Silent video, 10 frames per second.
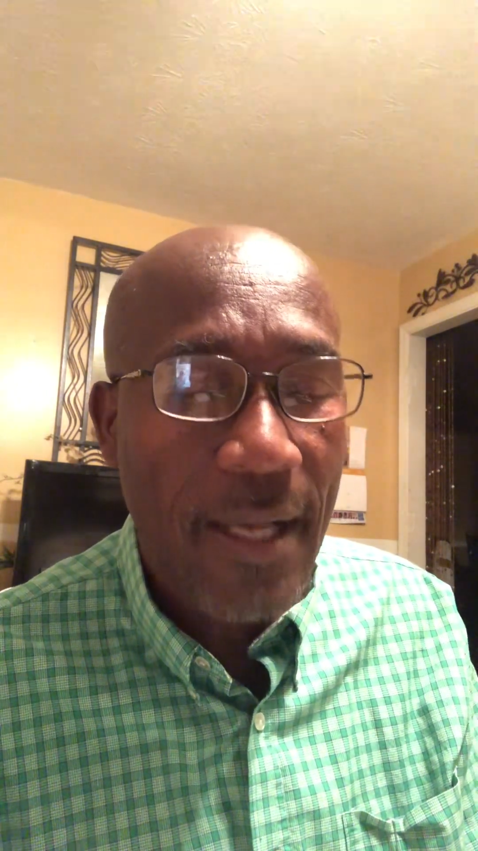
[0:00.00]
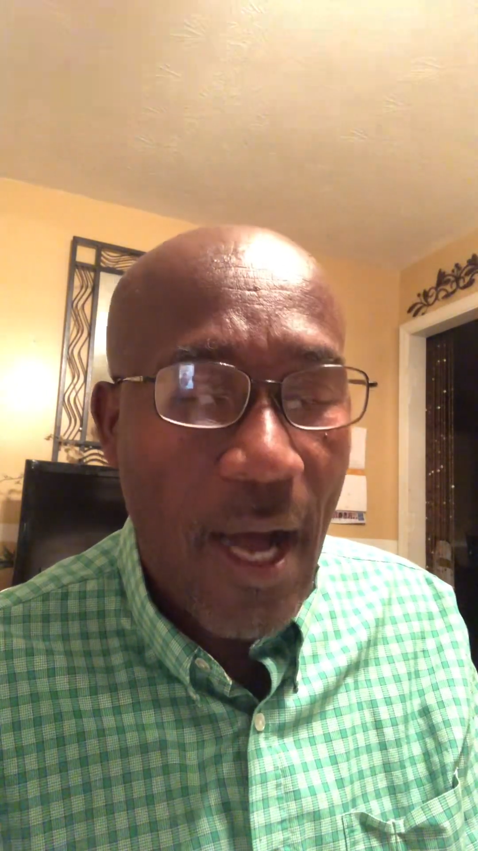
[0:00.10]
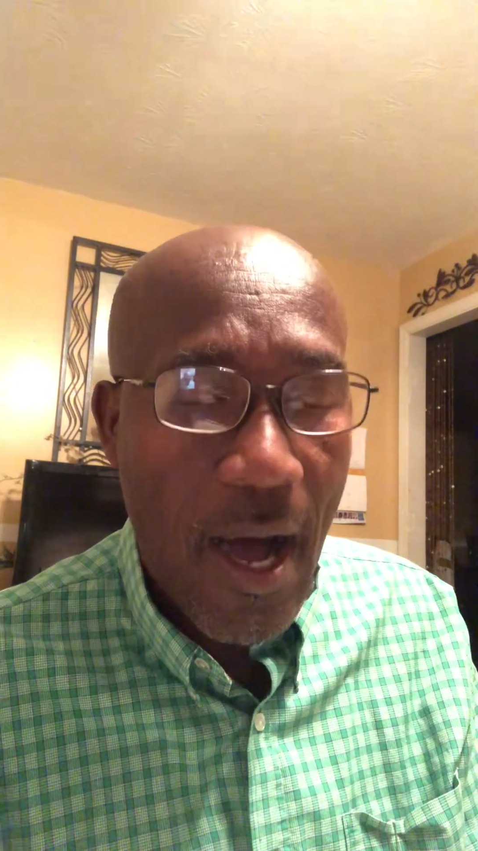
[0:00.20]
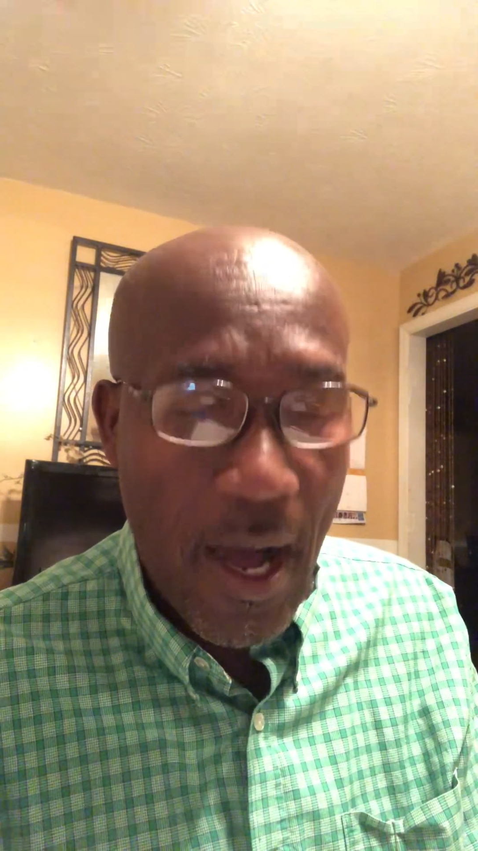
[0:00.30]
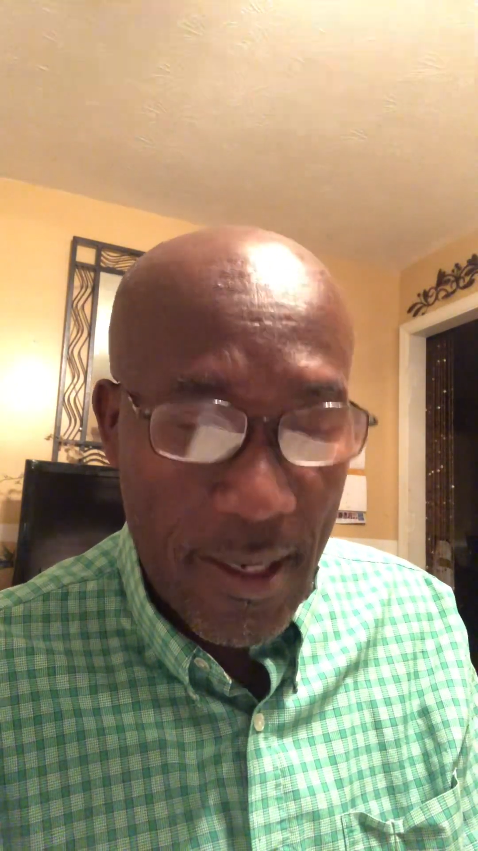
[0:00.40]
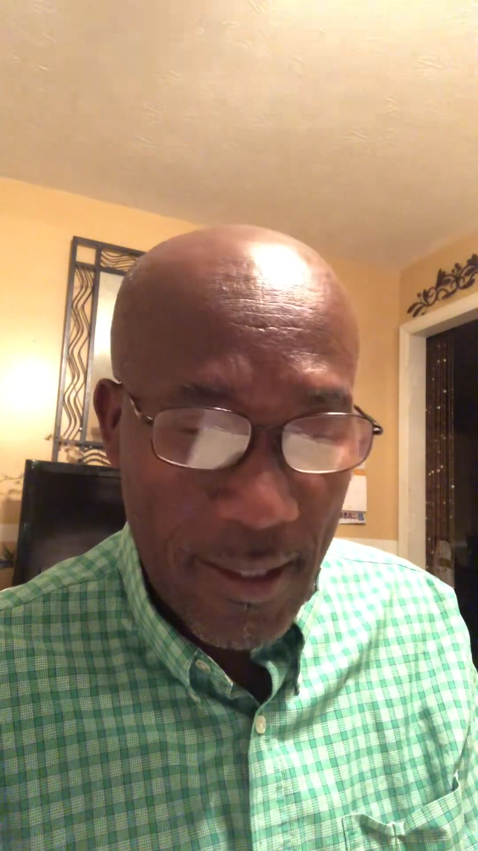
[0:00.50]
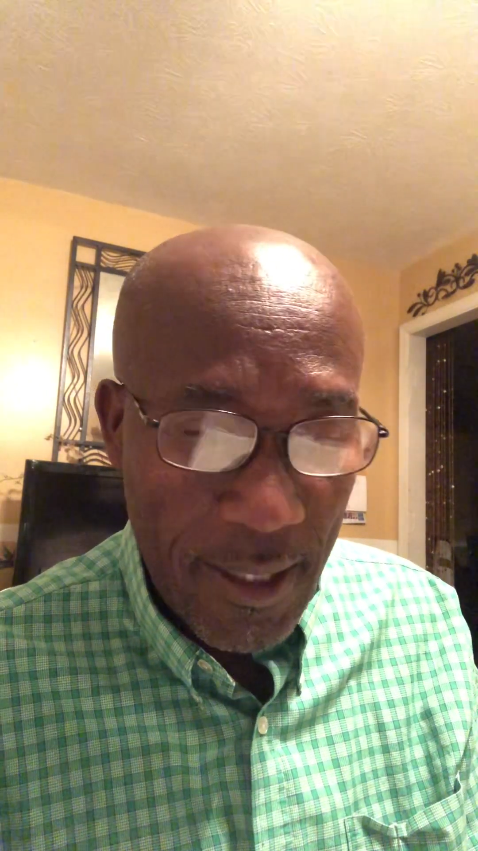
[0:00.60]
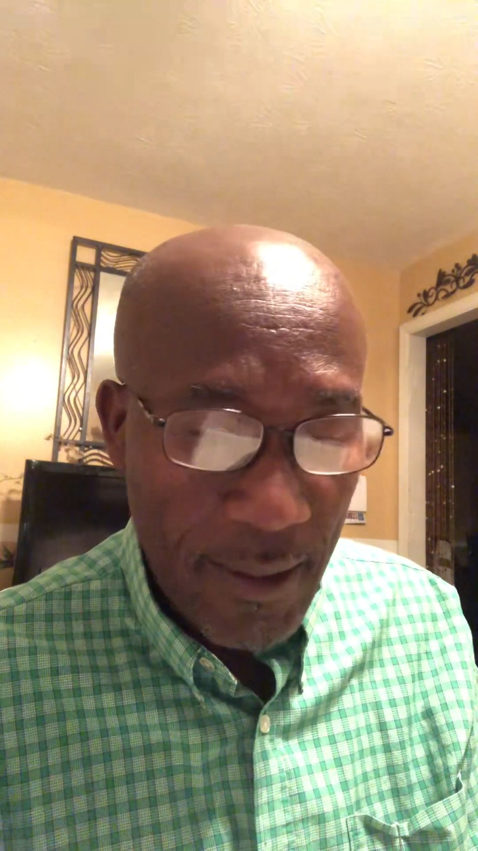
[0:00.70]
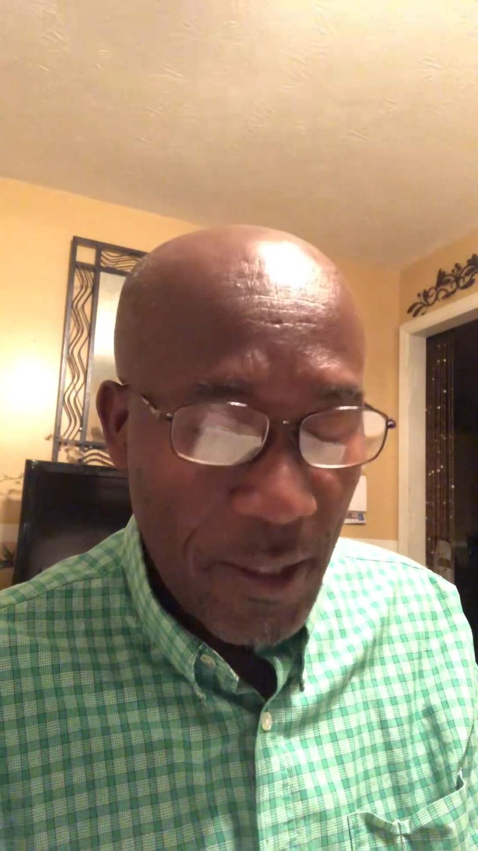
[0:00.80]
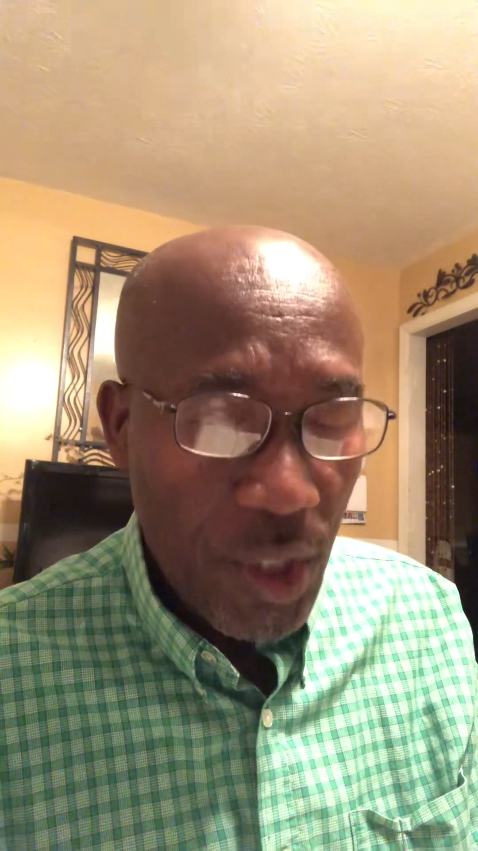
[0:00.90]
God
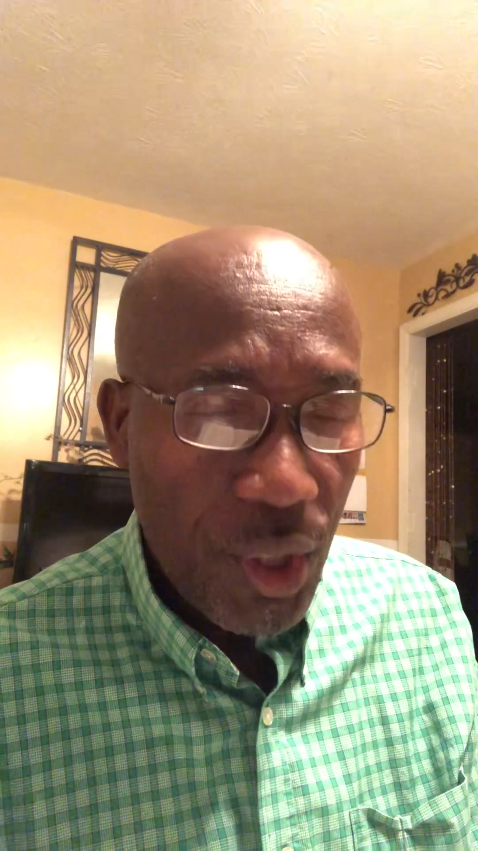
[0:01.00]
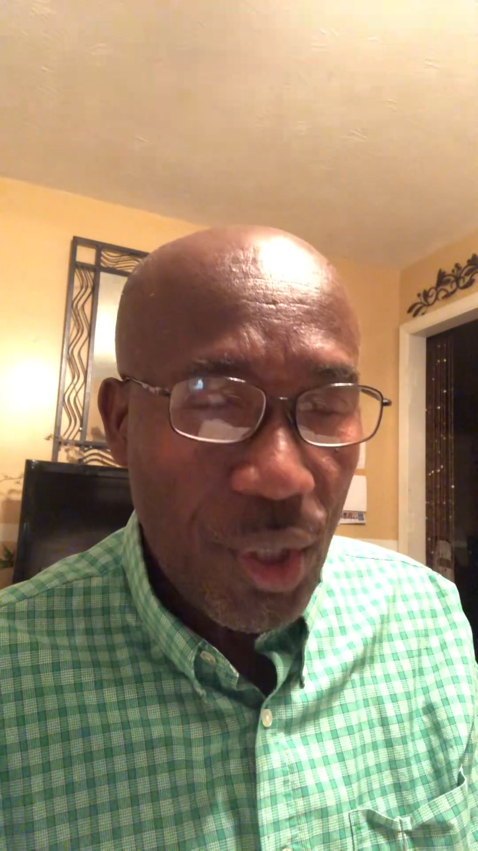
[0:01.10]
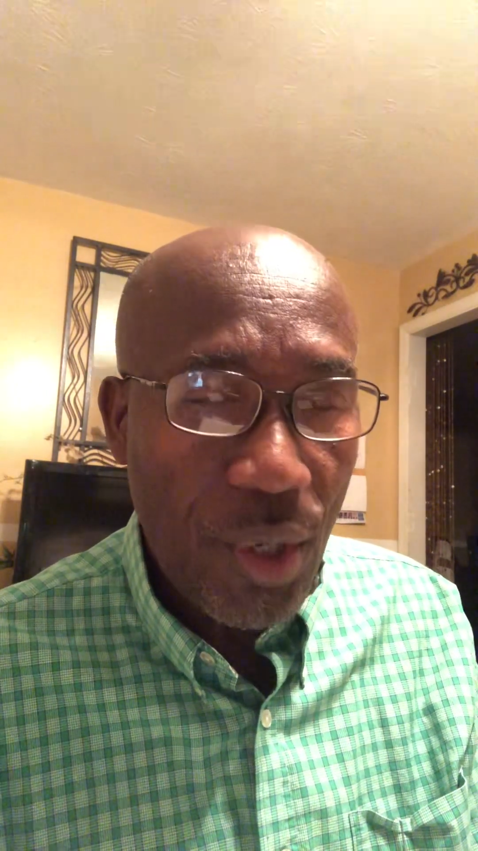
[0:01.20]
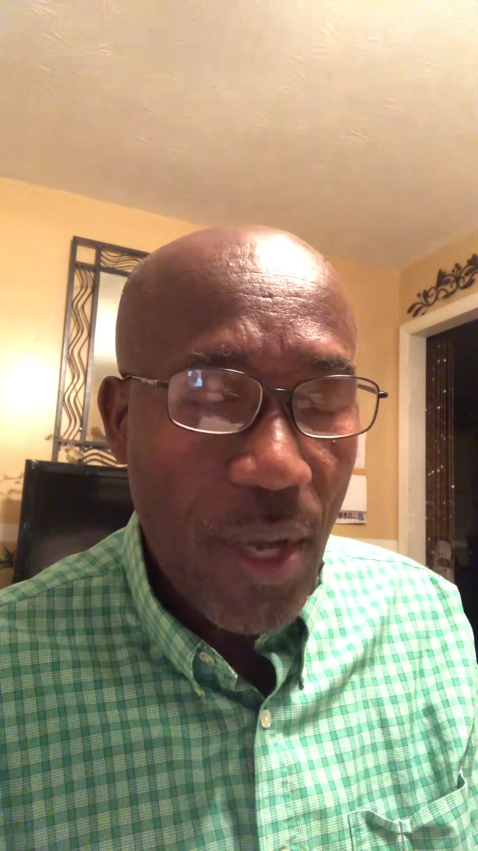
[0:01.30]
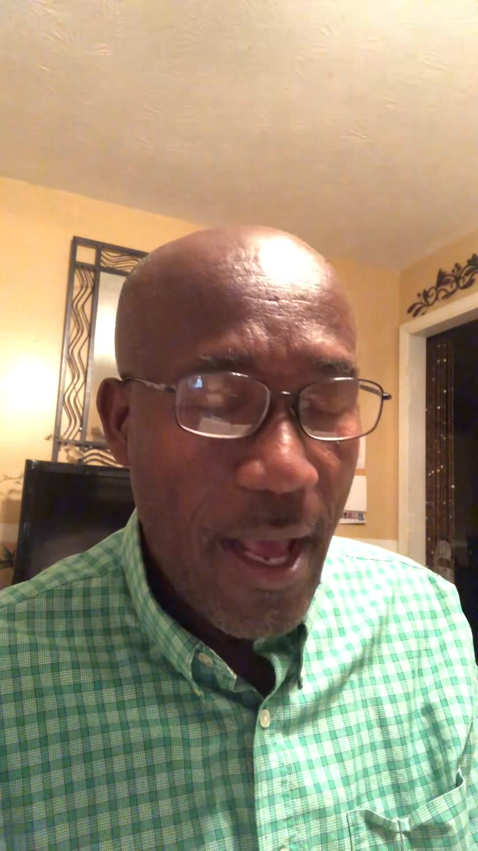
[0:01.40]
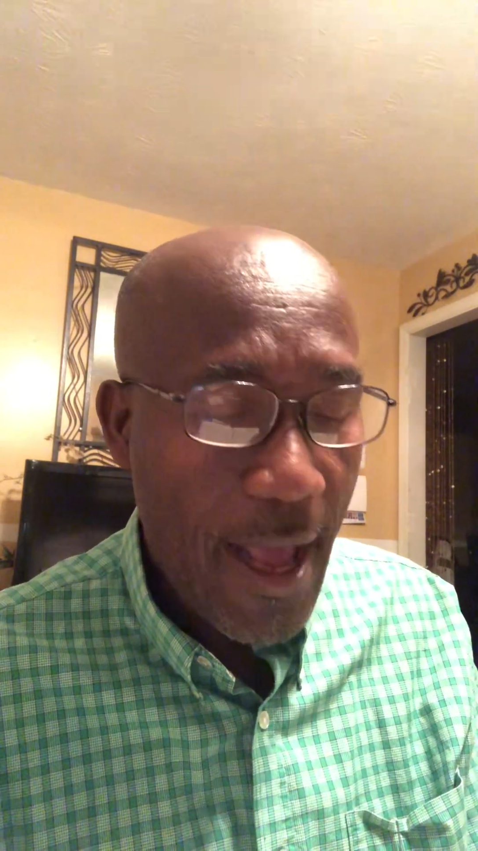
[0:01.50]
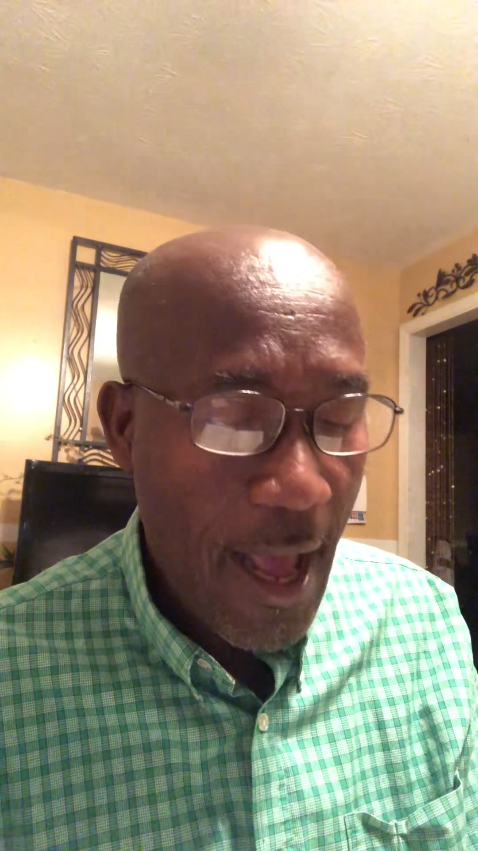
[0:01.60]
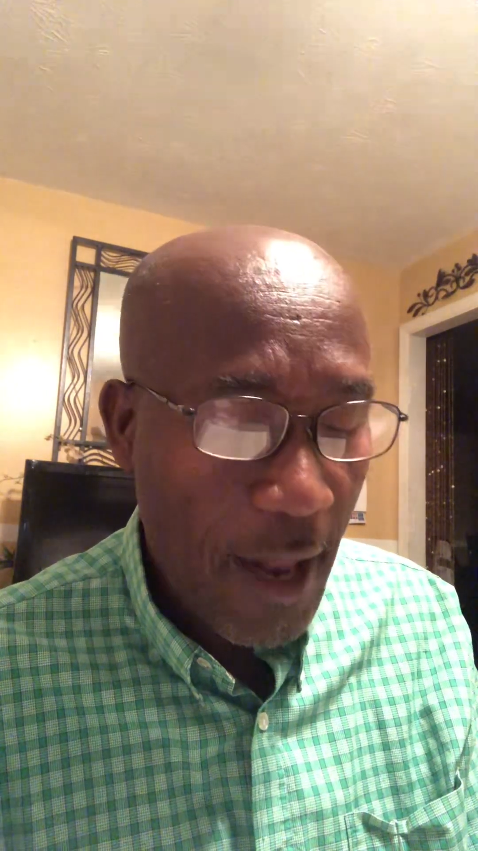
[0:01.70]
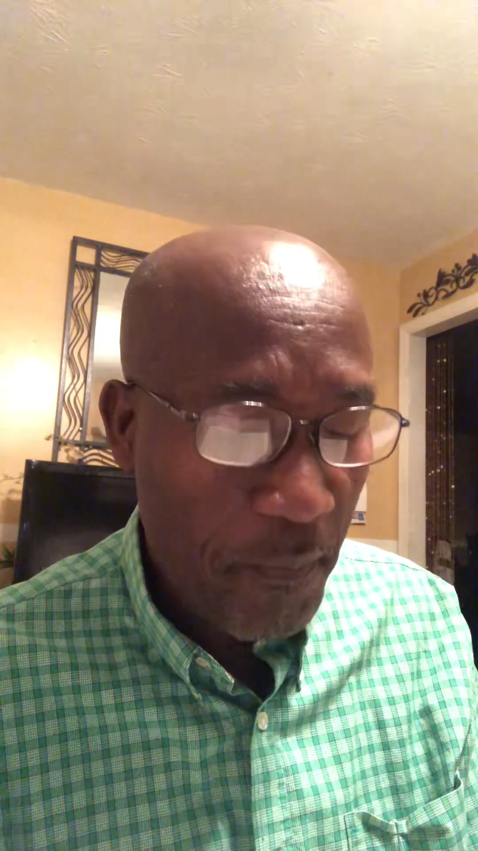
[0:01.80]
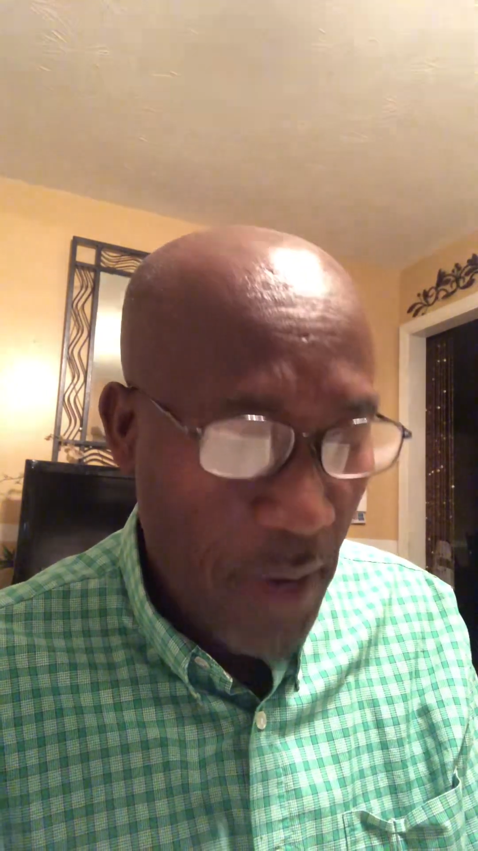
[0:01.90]
to help